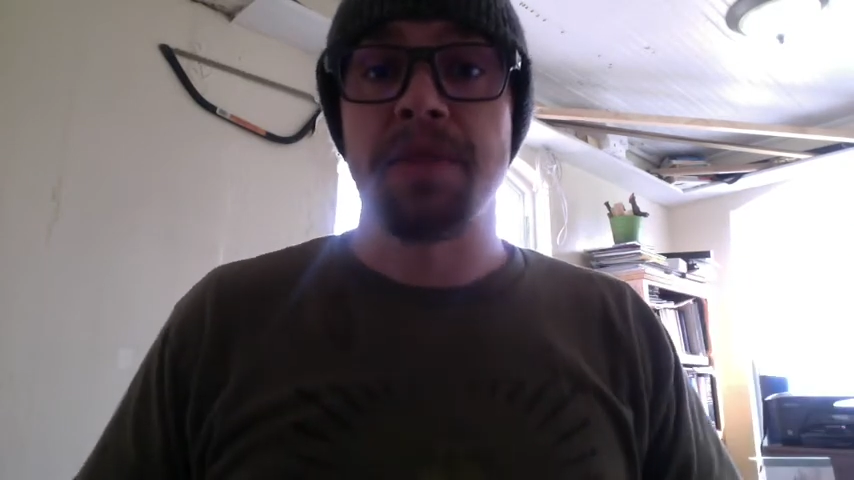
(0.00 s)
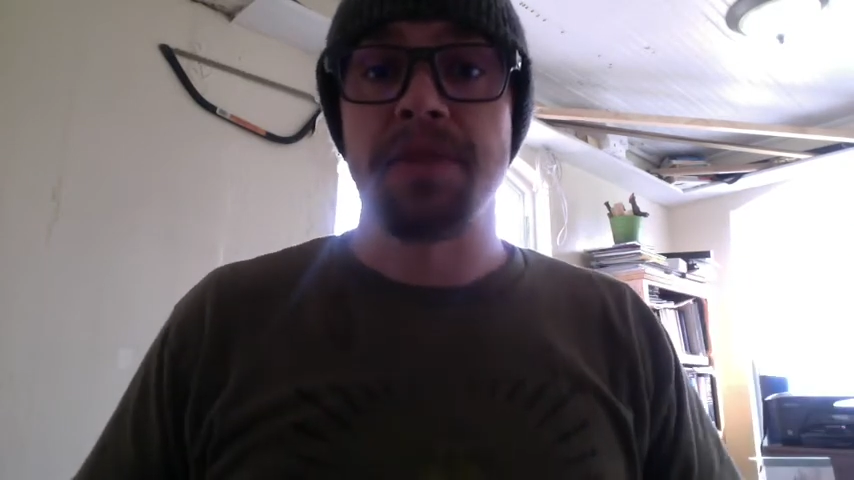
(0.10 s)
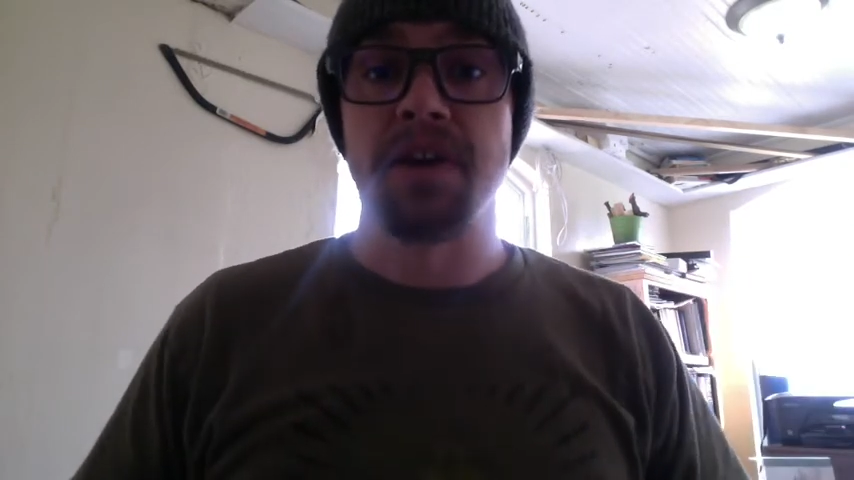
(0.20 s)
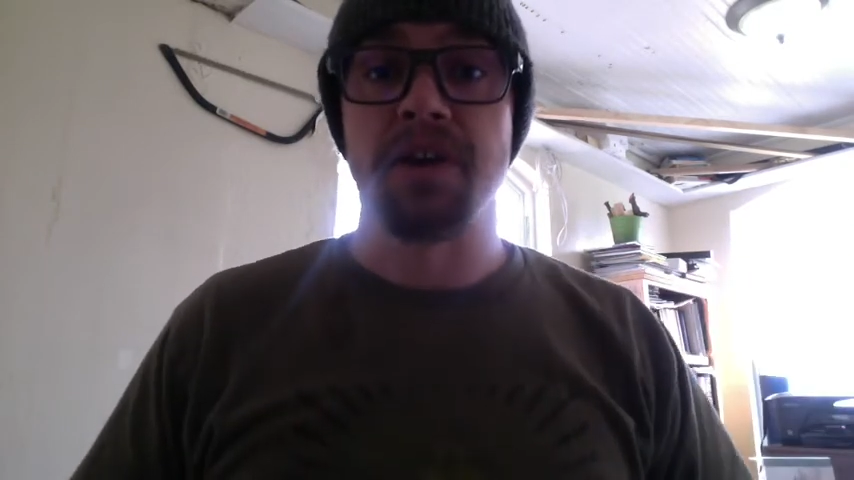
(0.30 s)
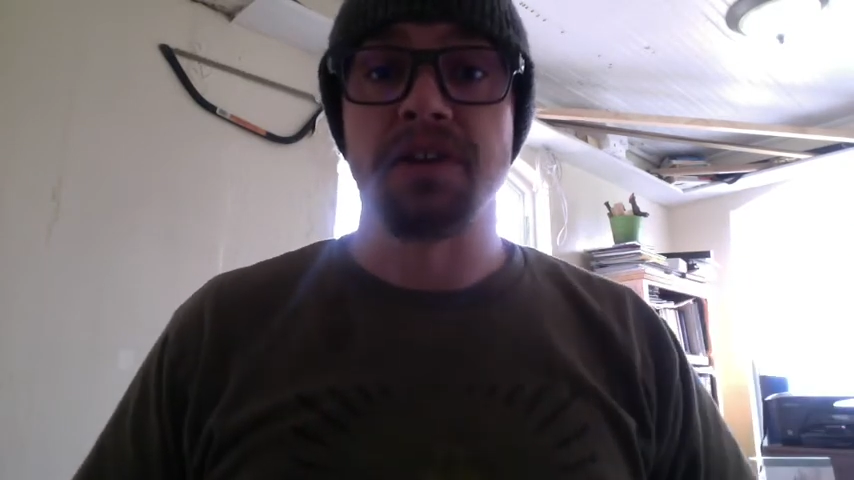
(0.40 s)

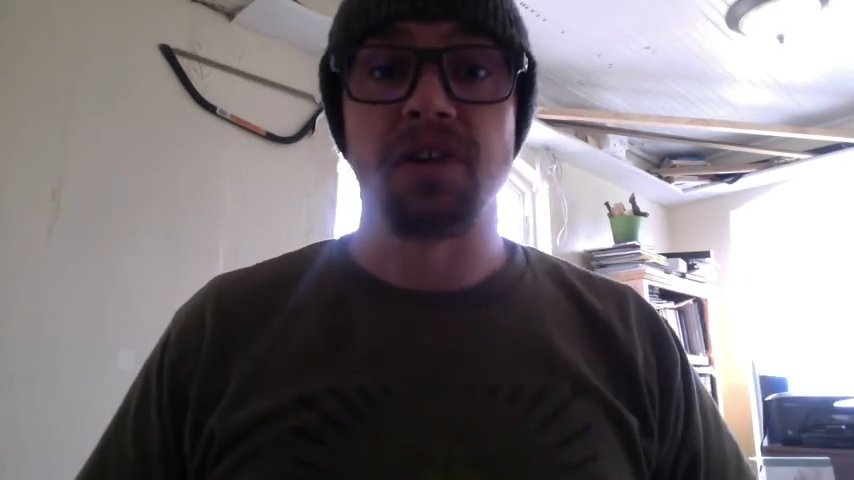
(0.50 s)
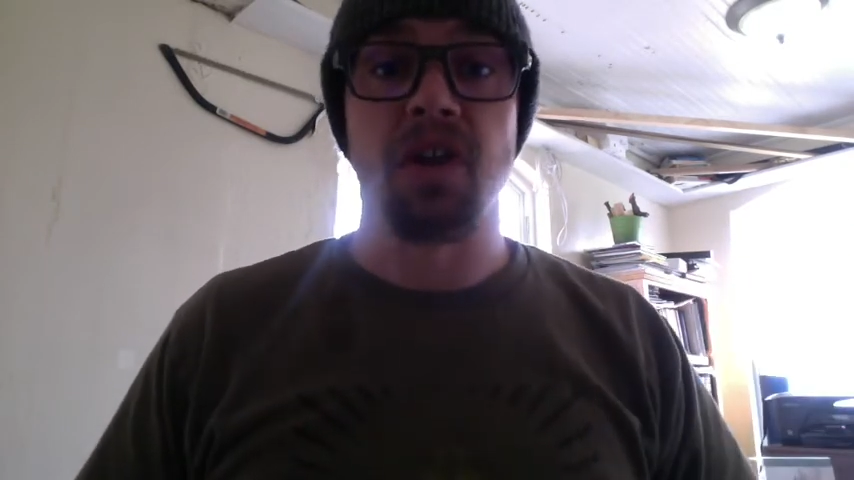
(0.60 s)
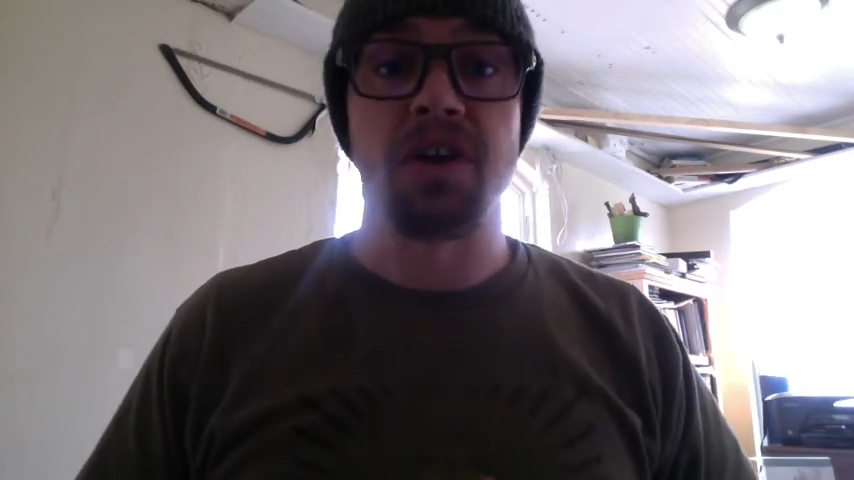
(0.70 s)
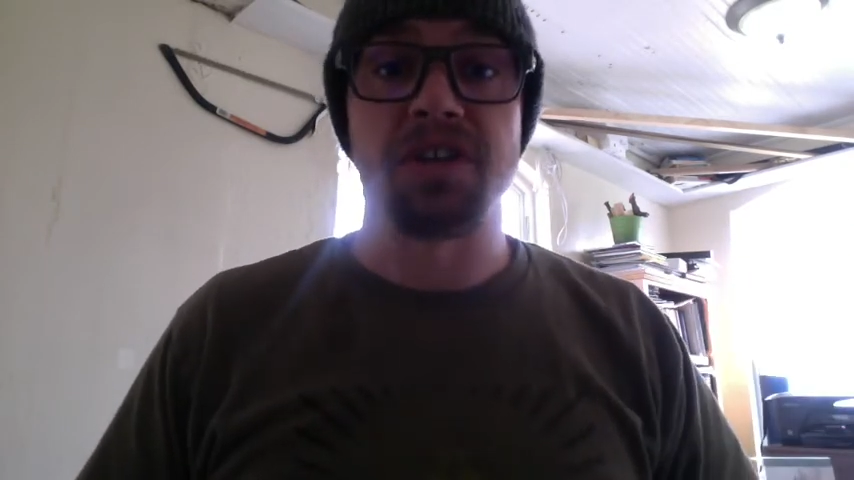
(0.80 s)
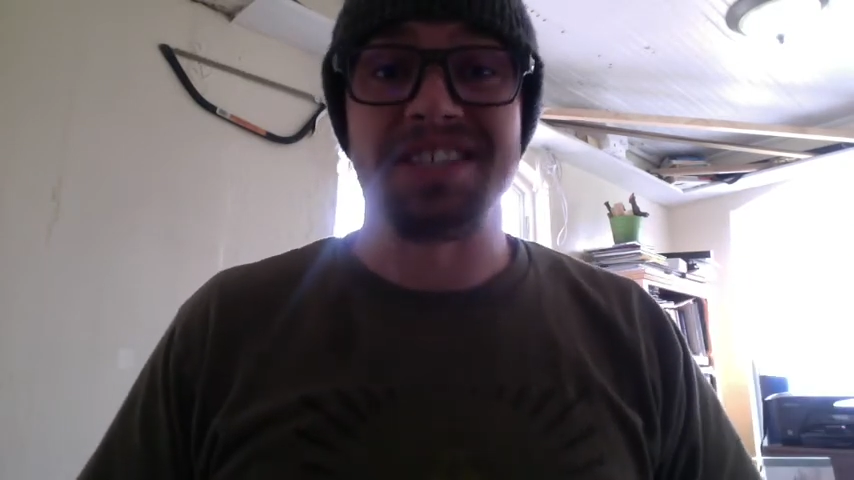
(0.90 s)
that are as
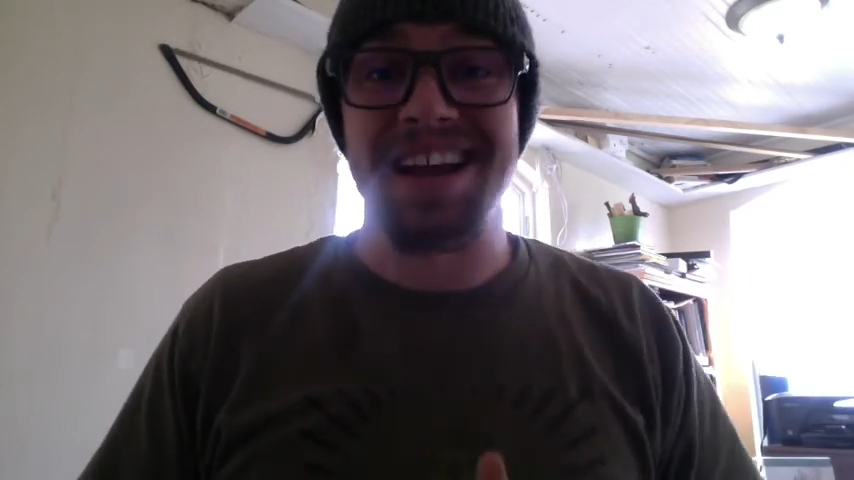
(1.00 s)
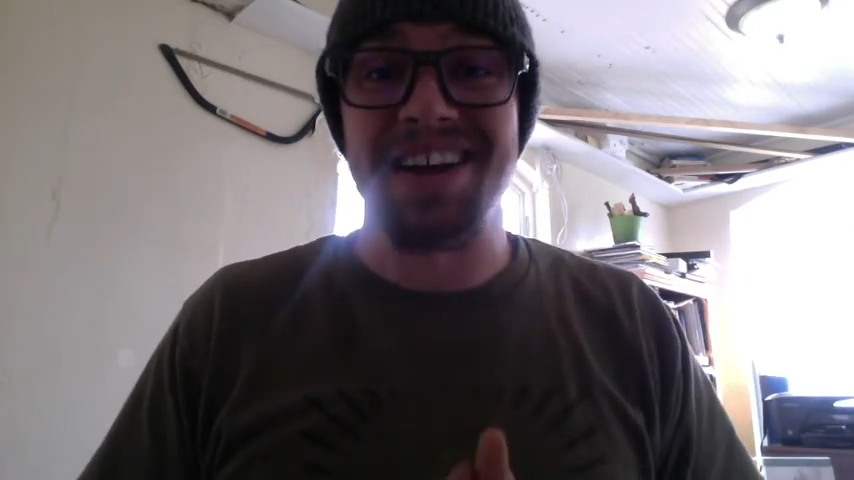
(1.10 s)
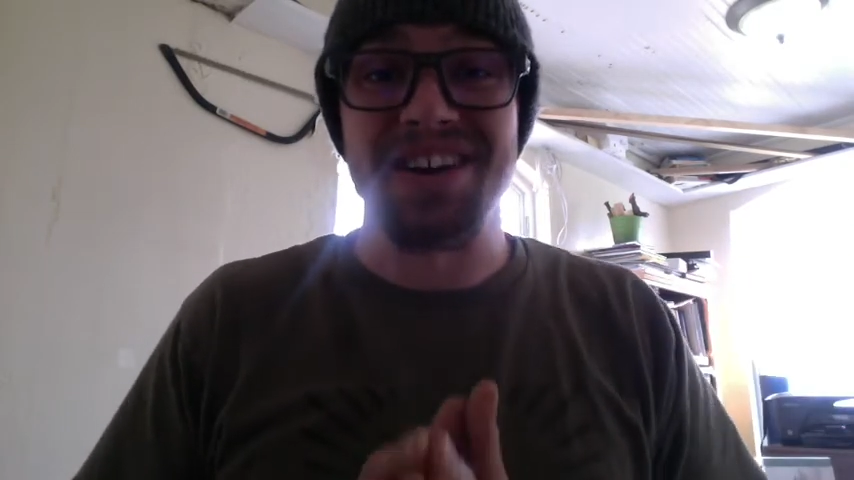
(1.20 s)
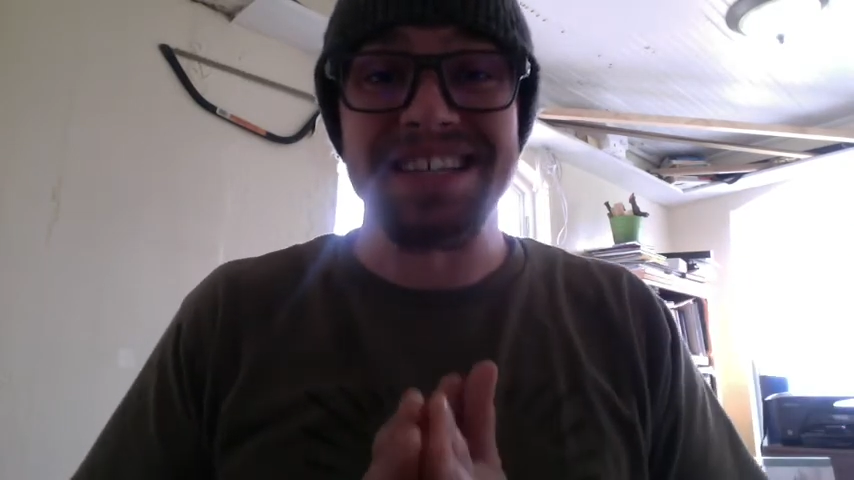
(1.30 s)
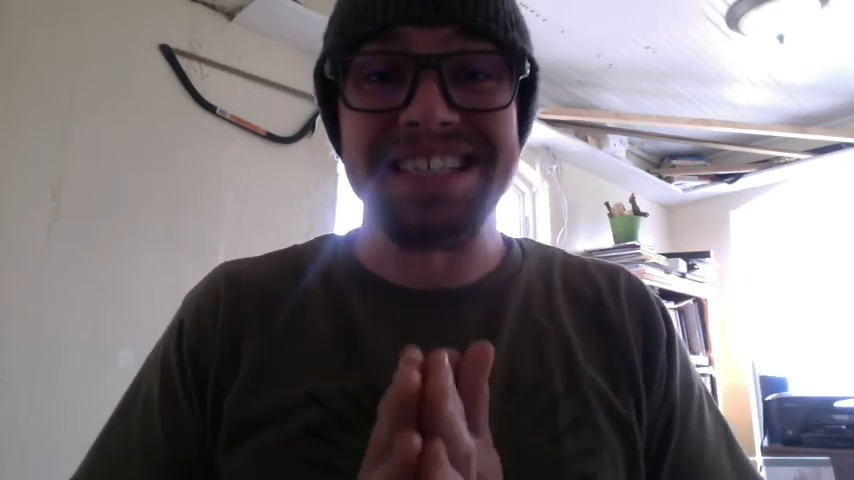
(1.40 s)
large as
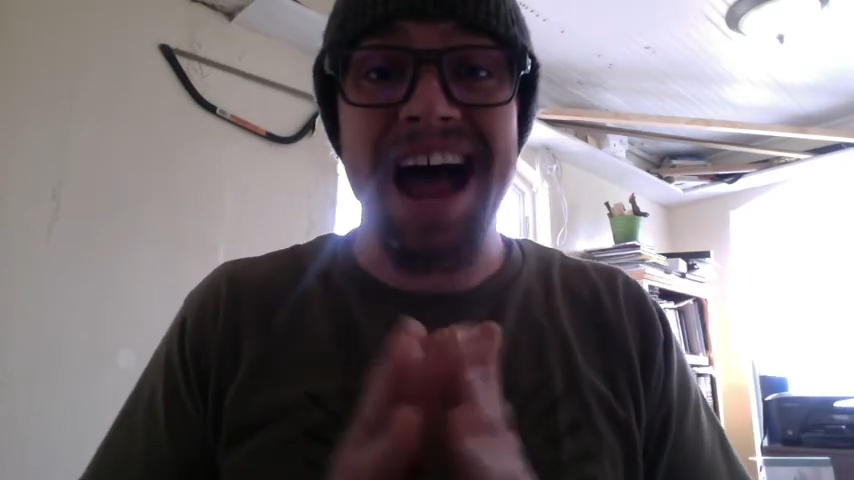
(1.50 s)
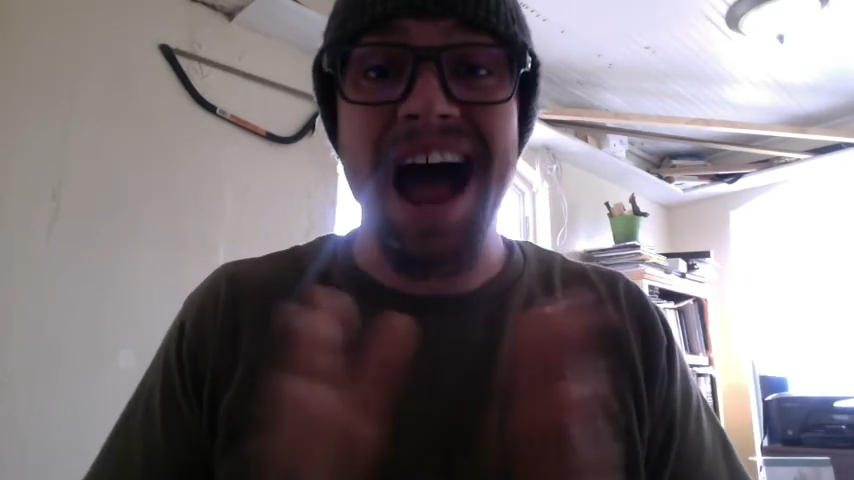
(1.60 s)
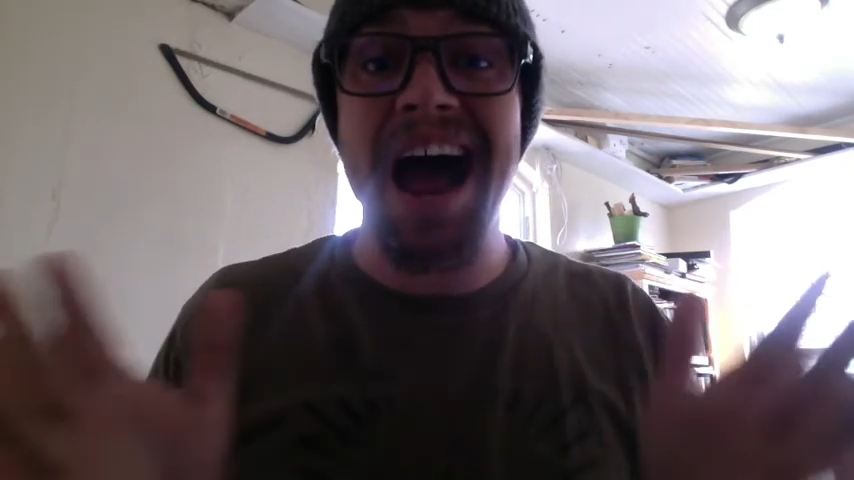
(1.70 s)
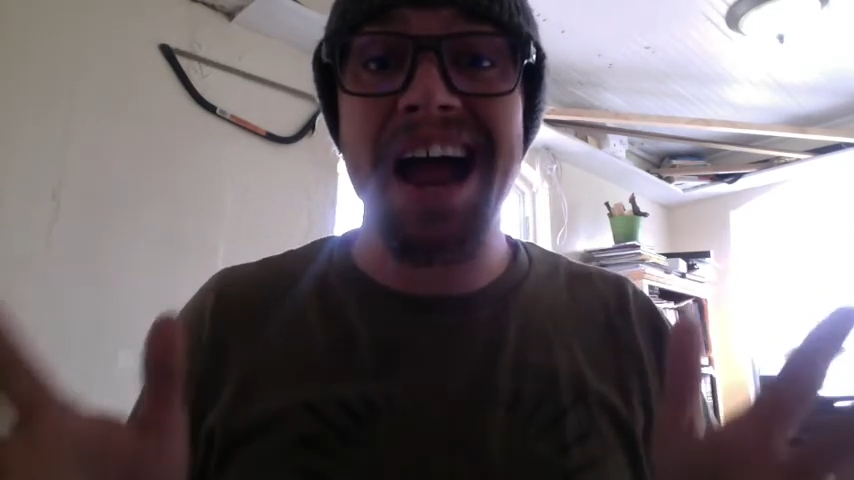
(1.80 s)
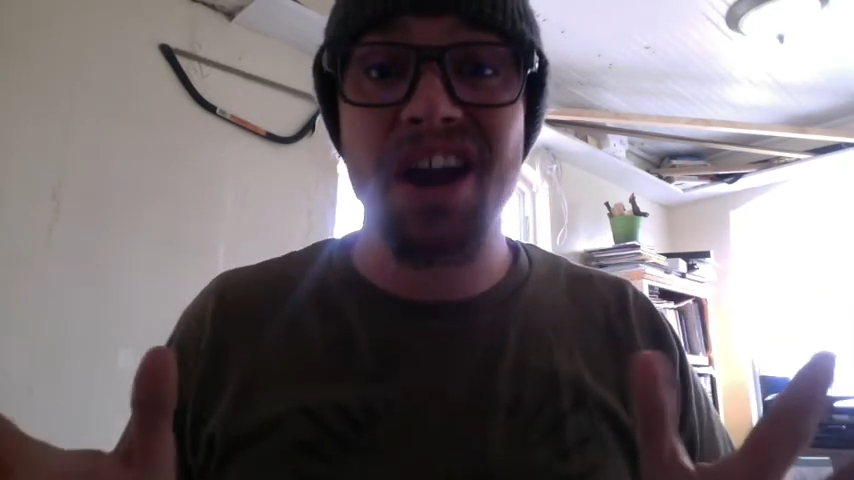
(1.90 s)
our
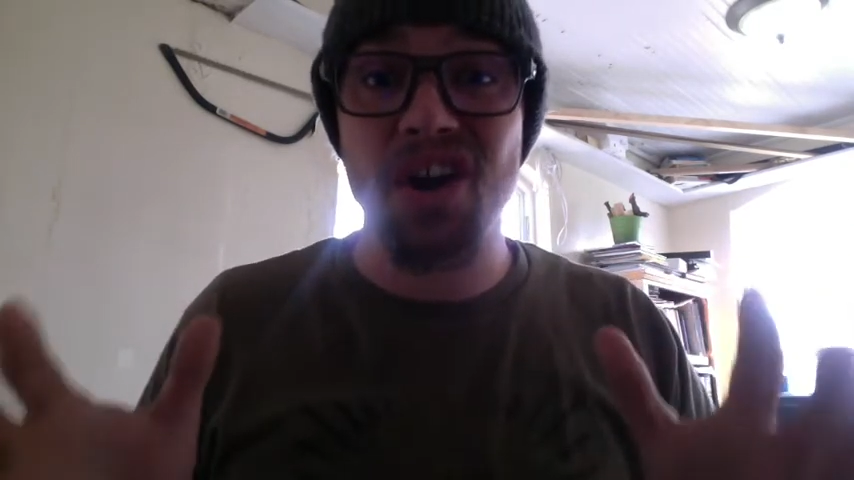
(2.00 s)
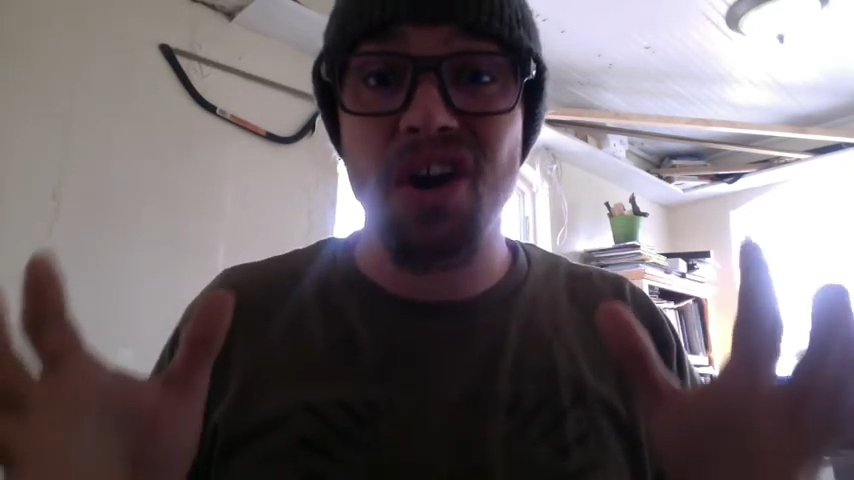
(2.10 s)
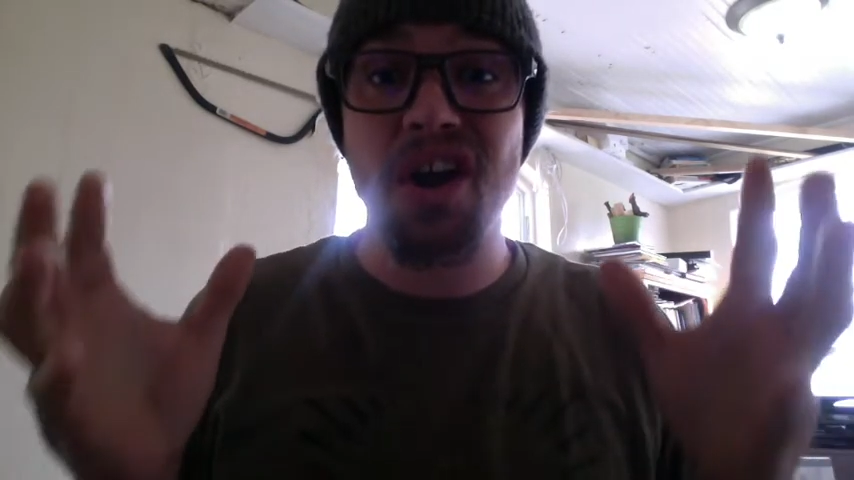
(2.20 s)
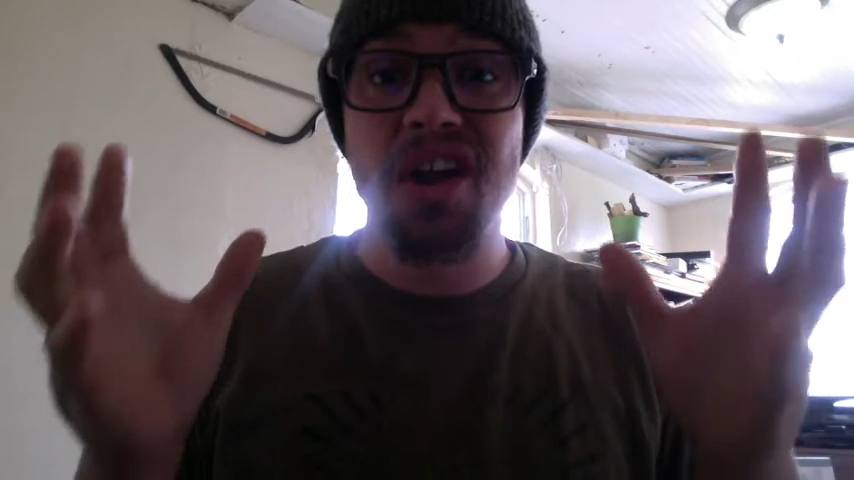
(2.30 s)
entire